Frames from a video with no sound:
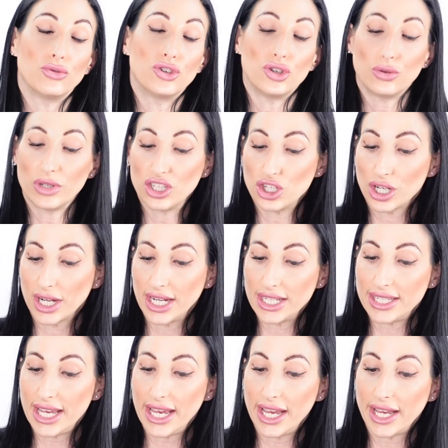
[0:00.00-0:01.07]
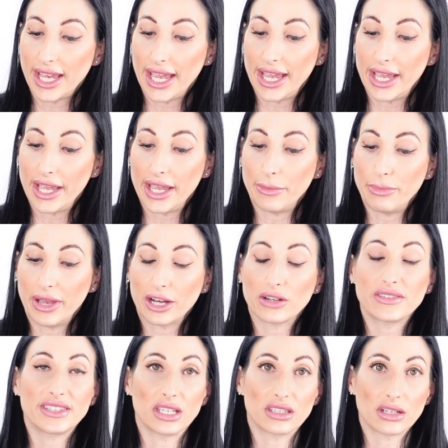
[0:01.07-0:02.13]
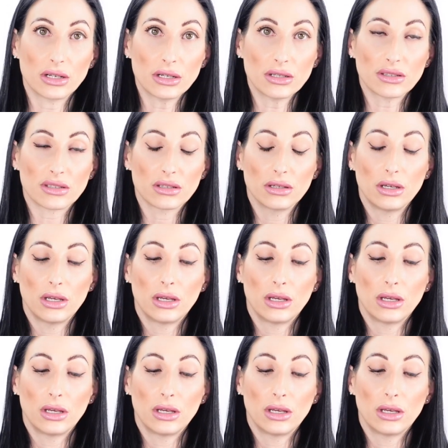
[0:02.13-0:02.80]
do is you're going to take a pair of scissors